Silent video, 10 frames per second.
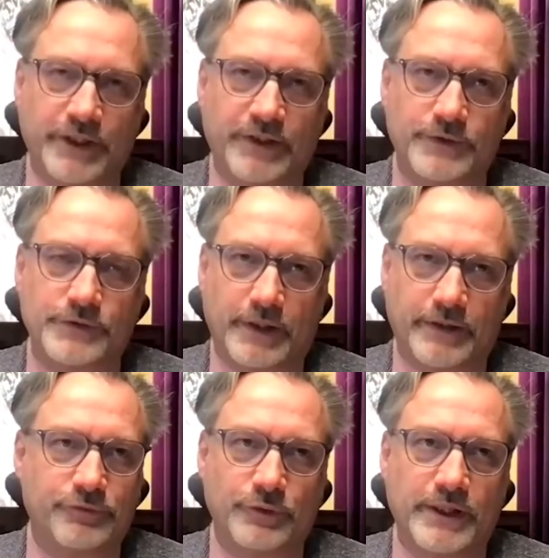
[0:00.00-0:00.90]
doesn't, I
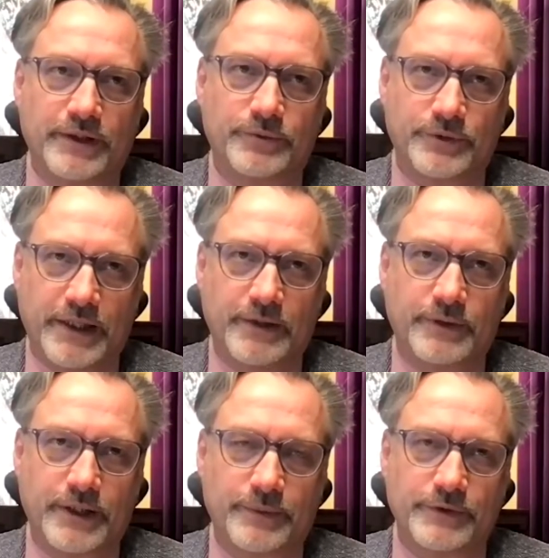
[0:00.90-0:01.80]
fully agree,
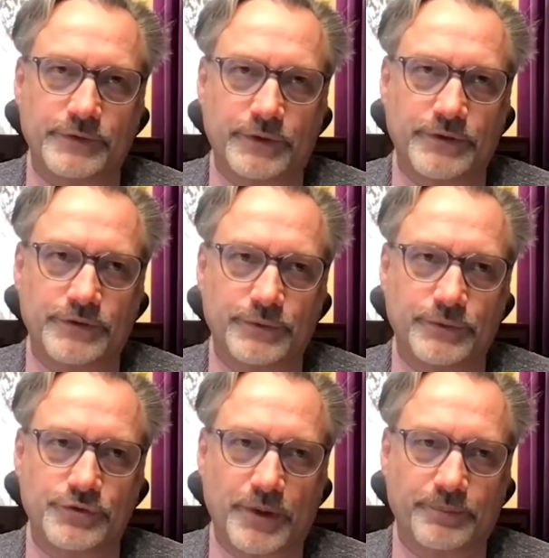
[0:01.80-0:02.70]
Graham, and sorry to
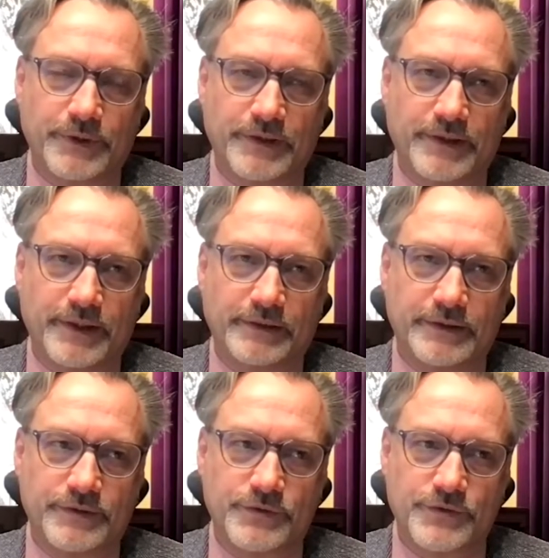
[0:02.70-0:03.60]
jump in there in the
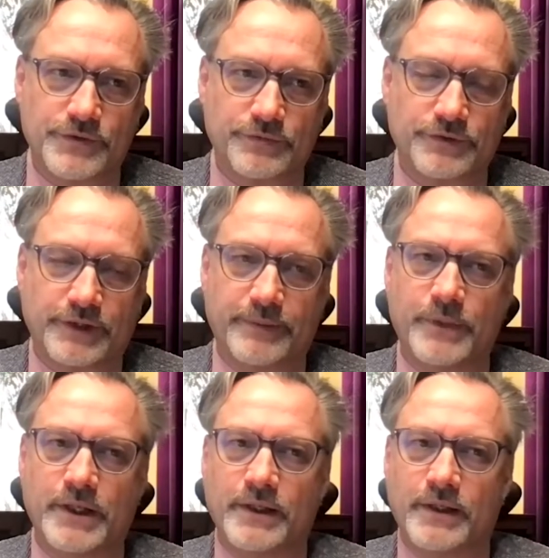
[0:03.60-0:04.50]
interest of time.
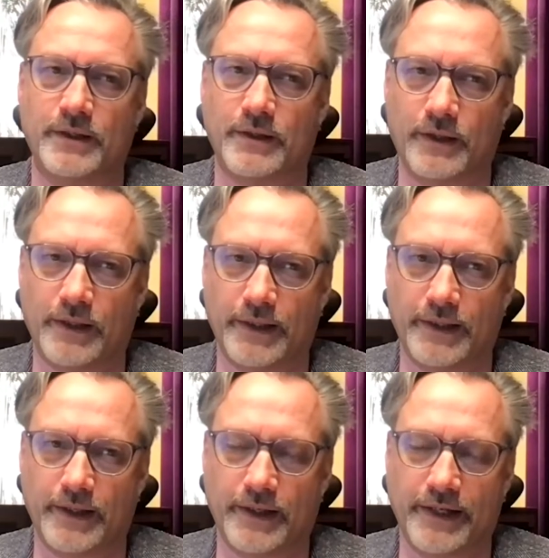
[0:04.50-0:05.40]
I
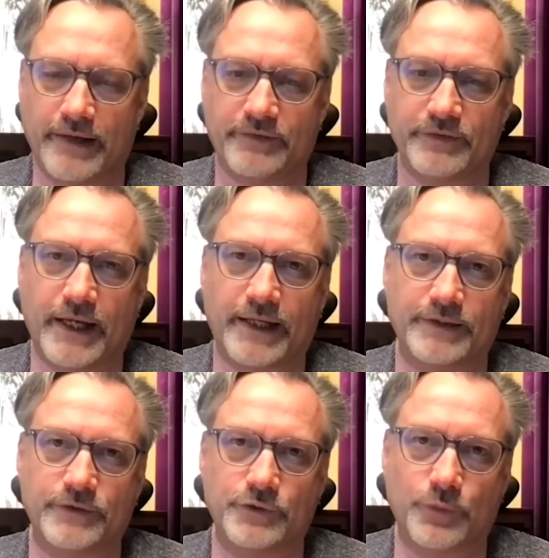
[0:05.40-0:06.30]
have had
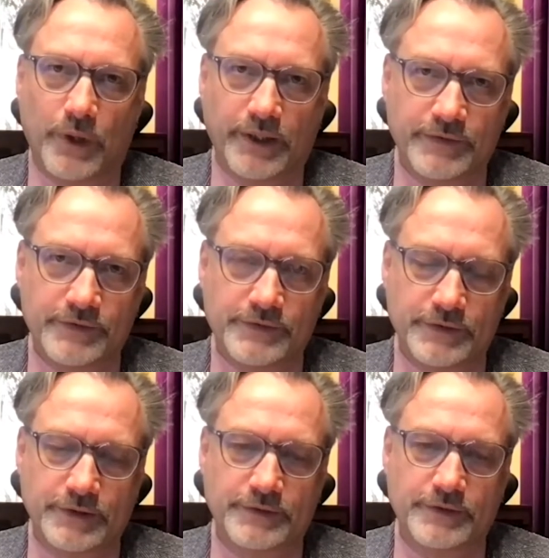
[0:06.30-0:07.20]
it twice
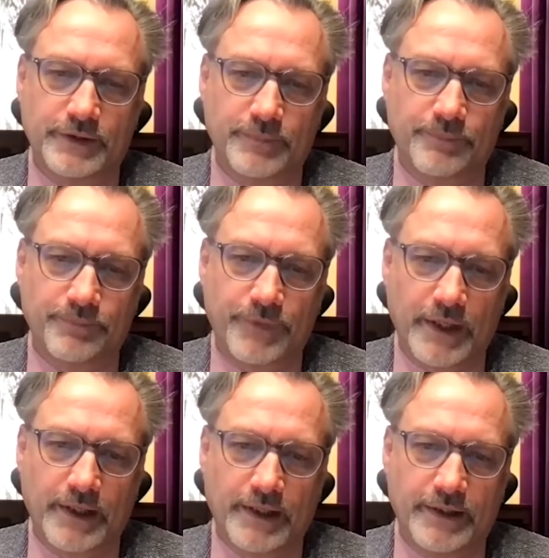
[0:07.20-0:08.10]
that
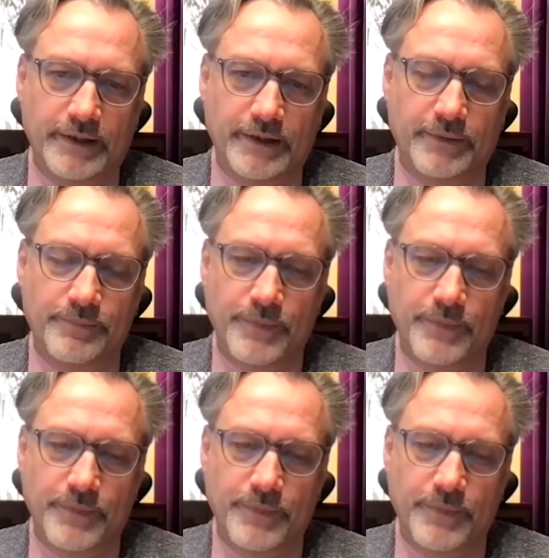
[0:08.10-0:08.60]
a